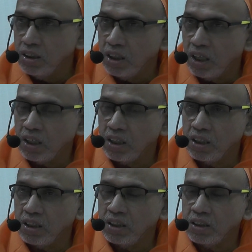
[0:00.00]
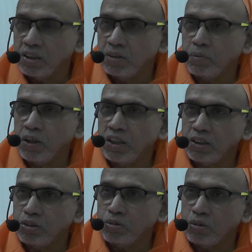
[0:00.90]
and the
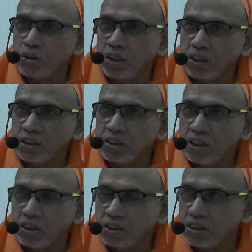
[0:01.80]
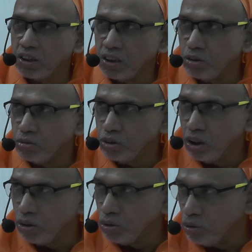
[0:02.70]
parents don't like their children to
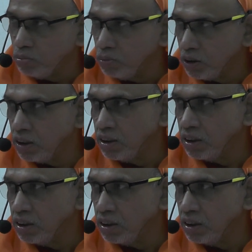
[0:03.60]
chant Om because